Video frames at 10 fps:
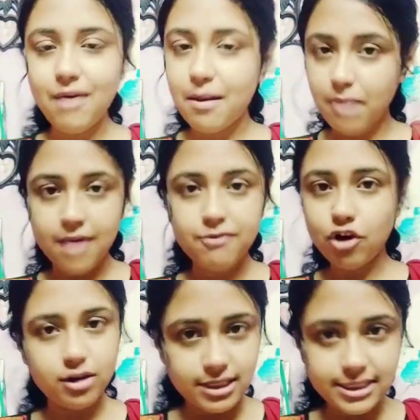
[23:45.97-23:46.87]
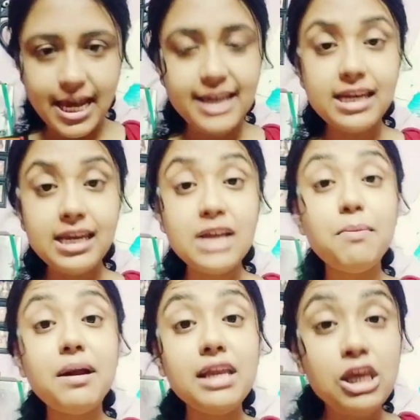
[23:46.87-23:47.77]
I have not decided yet,
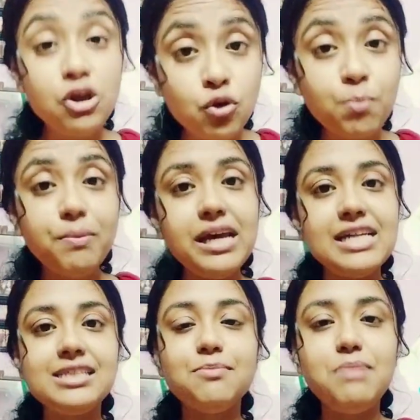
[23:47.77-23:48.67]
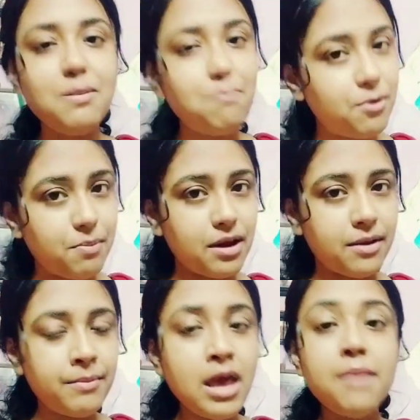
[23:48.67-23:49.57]
but you please be
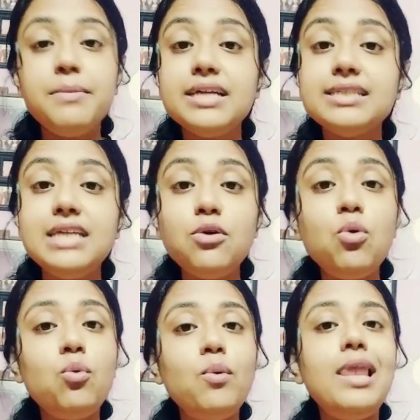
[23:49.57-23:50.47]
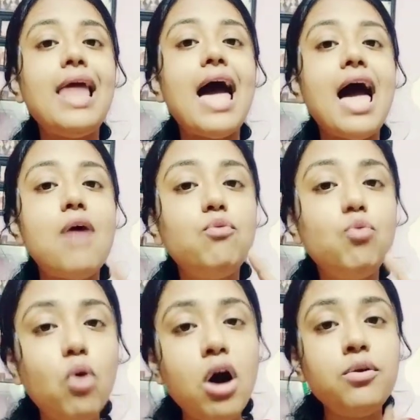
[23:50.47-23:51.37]
prepared, because you will have
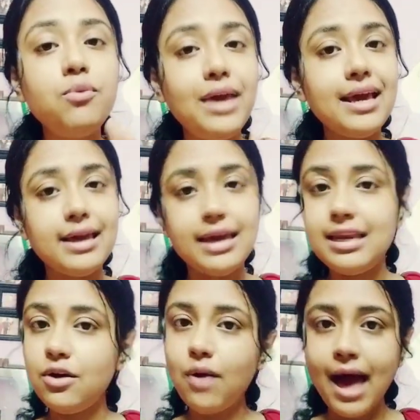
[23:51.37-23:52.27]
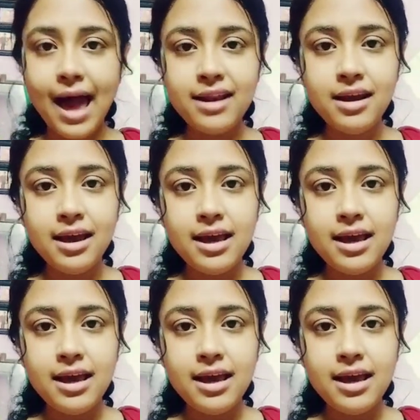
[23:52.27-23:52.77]
1 week in your hand.